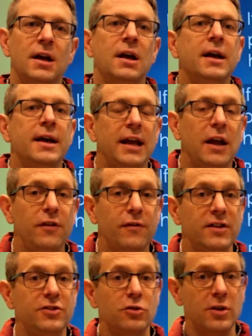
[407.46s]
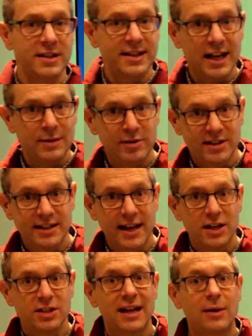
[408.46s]
If you've enjoyed today's presentation,
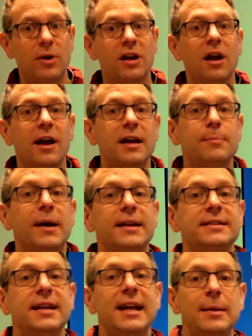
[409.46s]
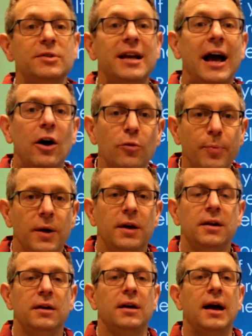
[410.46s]
I would like my team's help
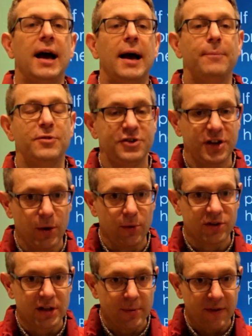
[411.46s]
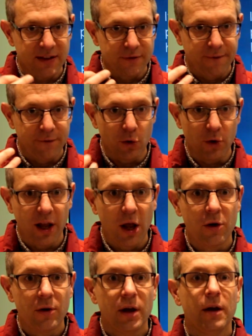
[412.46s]
to do some of this for you,
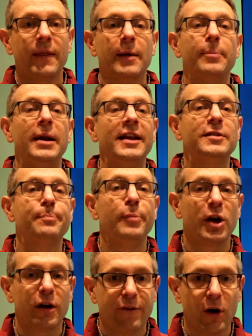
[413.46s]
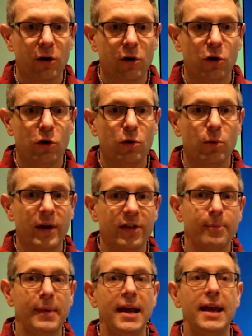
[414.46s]
then please book a phone call with
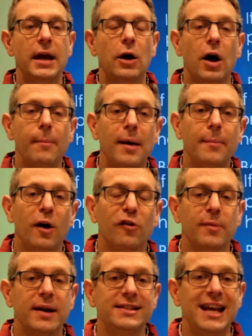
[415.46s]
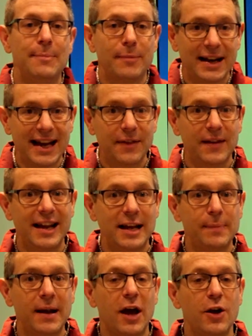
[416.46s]
me or a member of my team. Click the link
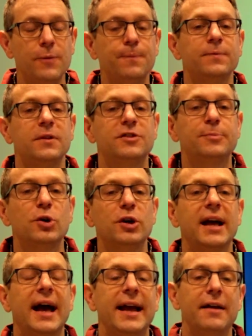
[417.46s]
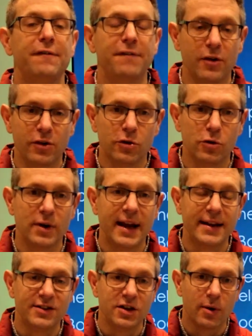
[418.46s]
below to book a phone call
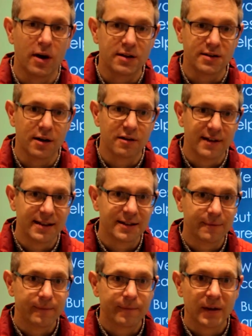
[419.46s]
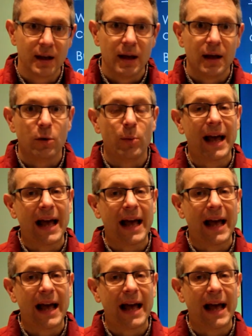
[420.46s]
into our diaries. We have